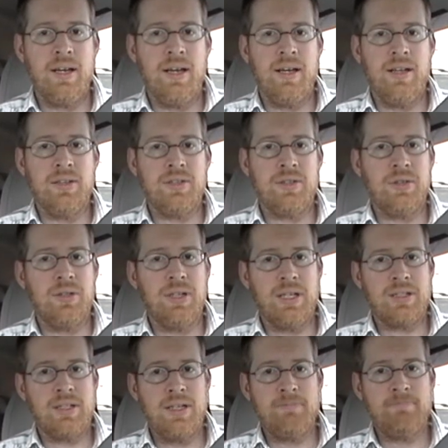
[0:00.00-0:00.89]
Until
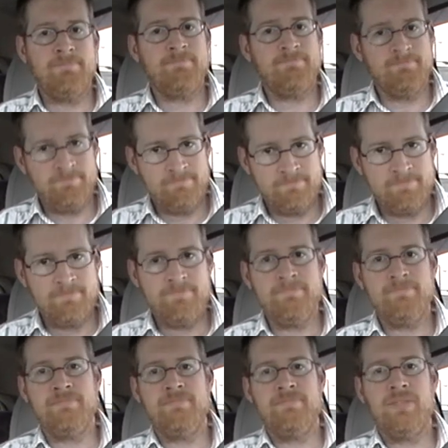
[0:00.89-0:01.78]
next time,
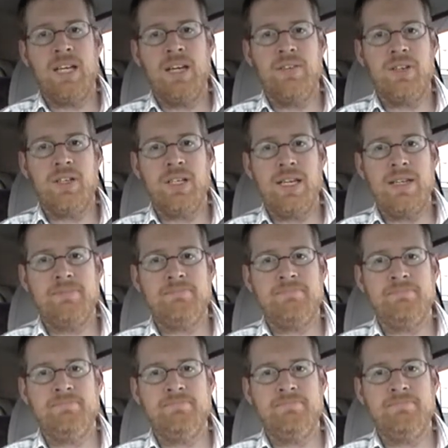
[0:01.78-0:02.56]
have a good day.